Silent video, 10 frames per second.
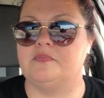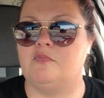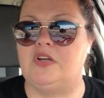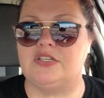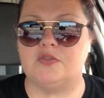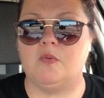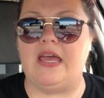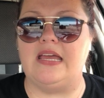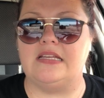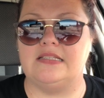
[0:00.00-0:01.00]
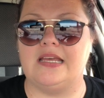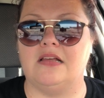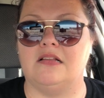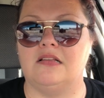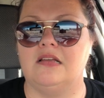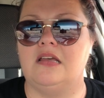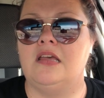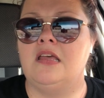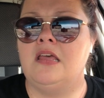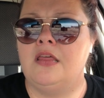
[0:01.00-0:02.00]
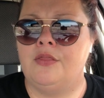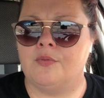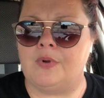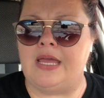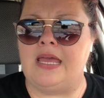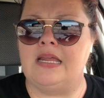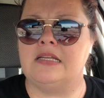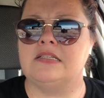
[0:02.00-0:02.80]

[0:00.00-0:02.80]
we just wait until the rain,